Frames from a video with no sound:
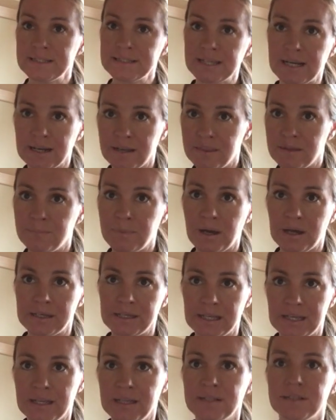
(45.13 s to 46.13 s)
side of the
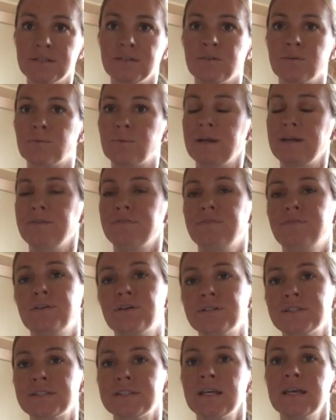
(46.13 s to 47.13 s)
body to the right
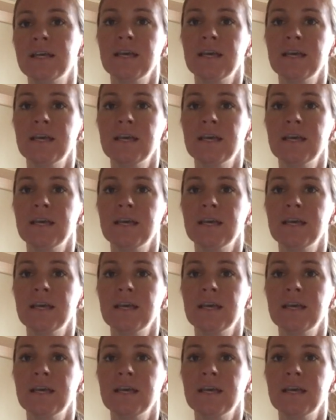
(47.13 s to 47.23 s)
foot